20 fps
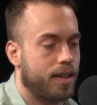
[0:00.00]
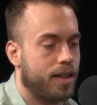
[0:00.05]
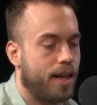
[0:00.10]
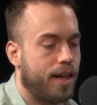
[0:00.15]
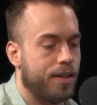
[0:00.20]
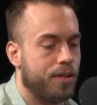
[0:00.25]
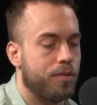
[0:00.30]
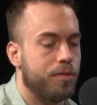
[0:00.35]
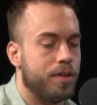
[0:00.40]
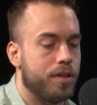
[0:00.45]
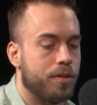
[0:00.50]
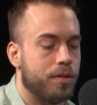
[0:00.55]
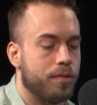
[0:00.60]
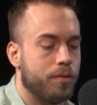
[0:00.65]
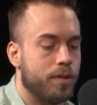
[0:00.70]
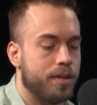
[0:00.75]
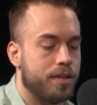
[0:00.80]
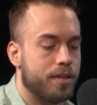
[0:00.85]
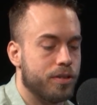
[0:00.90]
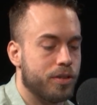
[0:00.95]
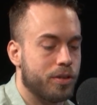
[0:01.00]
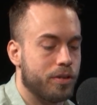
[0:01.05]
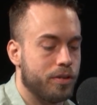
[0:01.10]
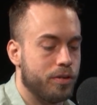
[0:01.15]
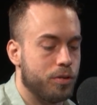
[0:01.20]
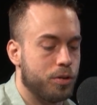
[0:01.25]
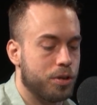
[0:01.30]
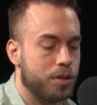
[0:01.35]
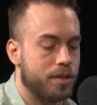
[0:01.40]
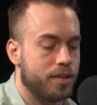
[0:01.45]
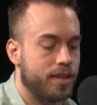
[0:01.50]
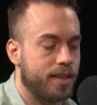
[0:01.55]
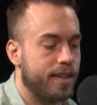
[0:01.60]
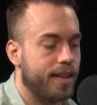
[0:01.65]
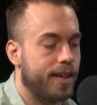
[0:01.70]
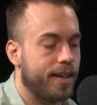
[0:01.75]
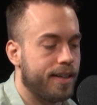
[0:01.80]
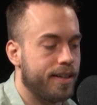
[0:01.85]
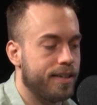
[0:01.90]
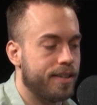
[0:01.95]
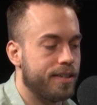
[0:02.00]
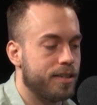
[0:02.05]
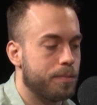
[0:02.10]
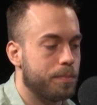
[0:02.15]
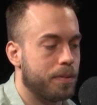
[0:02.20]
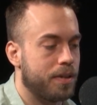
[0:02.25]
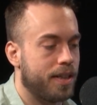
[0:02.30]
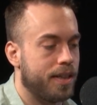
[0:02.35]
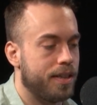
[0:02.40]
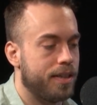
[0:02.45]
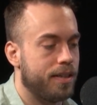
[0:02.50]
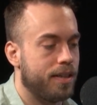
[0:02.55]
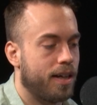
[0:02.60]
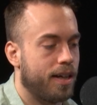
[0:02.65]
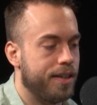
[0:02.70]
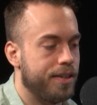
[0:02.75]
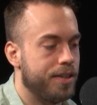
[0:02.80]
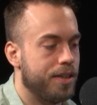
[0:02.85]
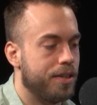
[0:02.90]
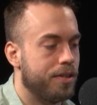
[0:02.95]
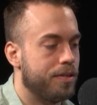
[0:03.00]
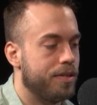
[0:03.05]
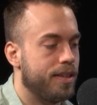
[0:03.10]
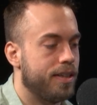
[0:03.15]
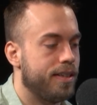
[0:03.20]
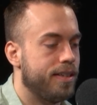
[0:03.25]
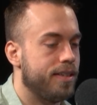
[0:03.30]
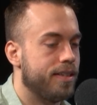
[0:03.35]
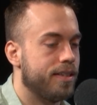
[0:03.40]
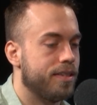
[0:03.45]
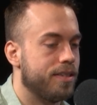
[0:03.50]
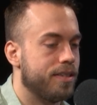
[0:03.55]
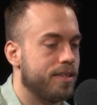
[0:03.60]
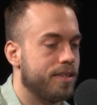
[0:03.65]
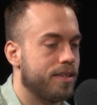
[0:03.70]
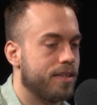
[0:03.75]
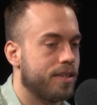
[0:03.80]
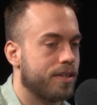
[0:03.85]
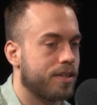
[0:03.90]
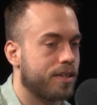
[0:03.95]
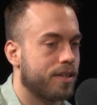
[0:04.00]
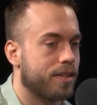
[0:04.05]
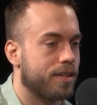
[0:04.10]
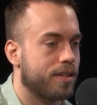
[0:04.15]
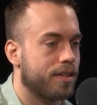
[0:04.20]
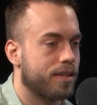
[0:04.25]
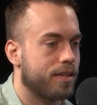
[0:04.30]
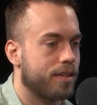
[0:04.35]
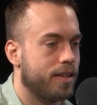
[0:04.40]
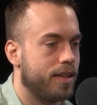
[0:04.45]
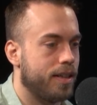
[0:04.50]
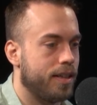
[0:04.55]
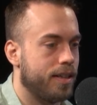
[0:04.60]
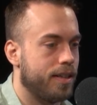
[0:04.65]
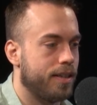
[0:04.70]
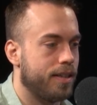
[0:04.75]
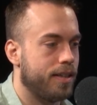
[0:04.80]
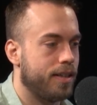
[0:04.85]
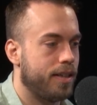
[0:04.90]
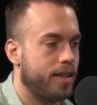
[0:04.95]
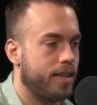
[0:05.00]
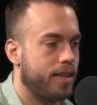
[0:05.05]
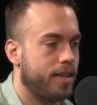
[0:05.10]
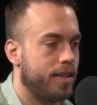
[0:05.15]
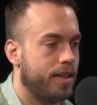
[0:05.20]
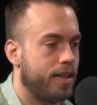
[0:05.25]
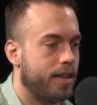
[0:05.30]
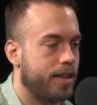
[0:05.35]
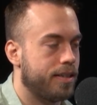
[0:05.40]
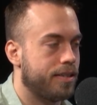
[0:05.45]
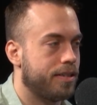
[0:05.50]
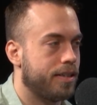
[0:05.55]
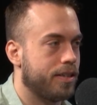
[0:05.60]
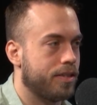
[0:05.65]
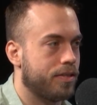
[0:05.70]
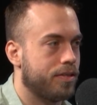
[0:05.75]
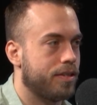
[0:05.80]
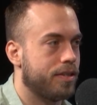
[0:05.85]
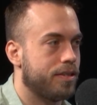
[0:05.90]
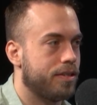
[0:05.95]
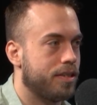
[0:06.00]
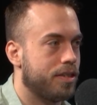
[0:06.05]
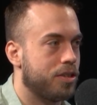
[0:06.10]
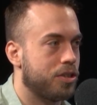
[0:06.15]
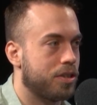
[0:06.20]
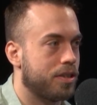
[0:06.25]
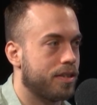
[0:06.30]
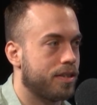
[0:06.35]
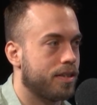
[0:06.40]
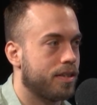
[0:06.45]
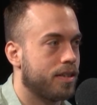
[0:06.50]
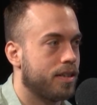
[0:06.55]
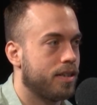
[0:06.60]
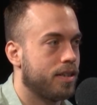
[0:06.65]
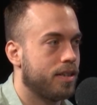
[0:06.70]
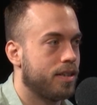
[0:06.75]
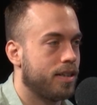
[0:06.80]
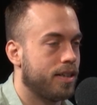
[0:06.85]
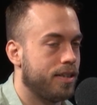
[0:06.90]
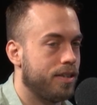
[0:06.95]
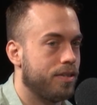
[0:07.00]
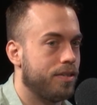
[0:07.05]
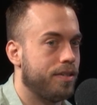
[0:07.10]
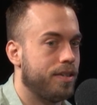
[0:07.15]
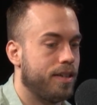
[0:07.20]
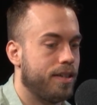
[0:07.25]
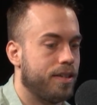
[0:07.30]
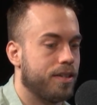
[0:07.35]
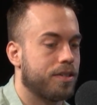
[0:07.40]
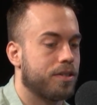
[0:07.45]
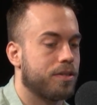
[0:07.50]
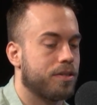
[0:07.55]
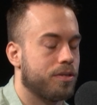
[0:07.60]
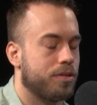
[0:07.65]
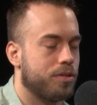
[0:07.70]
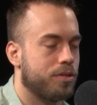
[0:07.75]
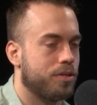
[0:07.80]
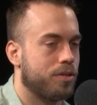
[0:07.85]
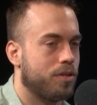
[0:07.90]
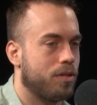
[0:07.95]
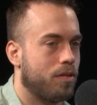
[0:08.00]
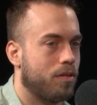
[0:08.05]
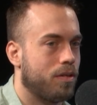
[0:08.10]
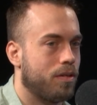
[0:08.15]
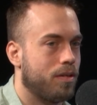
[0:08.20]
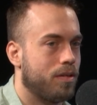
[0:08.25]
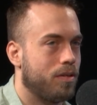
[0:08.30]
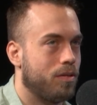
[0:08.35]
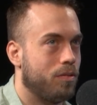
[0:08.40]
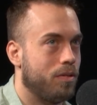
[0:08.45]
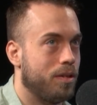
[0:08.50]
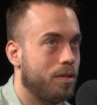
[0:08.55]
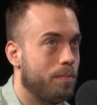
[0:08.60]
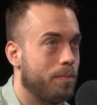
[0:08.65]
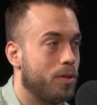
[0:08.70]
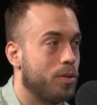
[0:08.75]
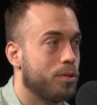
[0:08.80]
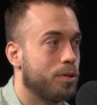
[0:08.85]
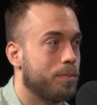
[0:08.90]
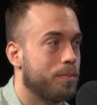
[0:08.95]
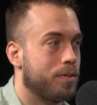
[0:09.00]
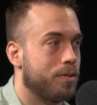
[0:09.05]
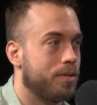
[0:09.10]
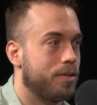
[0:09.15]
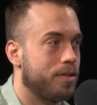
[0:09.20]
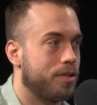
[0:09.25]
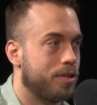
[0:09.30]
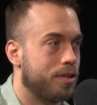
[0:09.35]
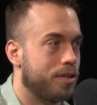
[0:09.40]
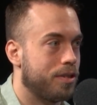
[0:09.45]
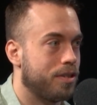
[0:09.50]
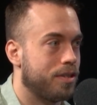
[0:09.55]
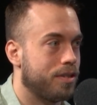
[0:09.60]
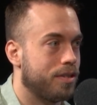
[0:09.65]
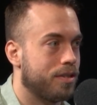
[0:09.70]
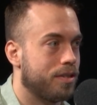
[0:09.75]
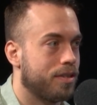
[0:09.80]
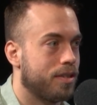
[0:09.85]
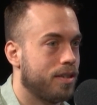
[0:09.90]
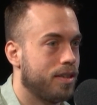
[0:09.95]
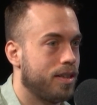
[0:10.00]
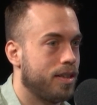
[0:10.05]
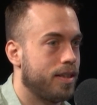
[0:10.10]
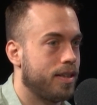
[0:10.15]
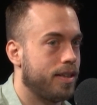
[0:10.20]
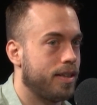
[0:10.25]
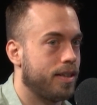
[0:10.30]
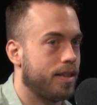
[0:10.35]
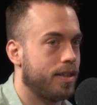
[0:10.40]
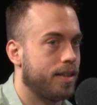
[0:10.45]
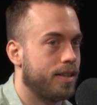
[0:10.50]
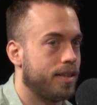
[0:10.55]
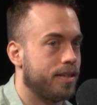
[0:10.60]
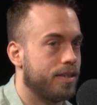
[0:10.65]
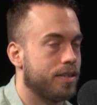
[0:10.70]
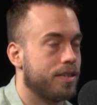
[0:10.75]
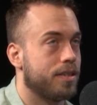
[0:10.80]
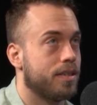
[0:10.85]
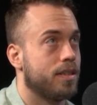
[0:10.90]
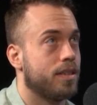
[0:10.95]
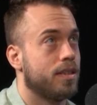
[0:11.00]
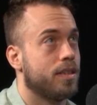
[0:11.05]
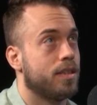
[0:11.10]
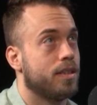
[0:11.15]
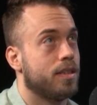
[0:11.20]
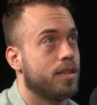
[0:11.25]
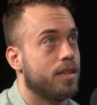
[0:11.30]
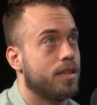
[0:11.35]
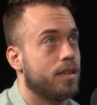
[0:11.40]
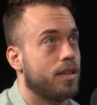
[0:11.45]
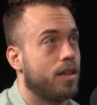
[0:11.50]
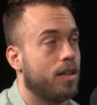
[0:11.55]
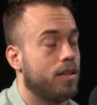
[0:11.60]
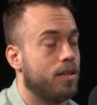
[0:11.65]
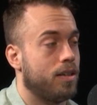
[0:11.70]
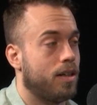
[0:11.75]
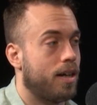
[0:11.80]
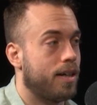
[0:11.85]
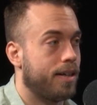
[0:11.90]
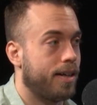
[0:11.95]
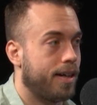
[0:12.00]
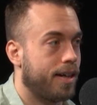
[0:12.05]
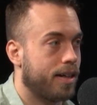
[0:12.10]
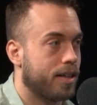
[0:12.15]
I don't know what the solution to that is, but I know that it doesn't occur in a single decision. I know that it occurs with multiple decisions and a lot of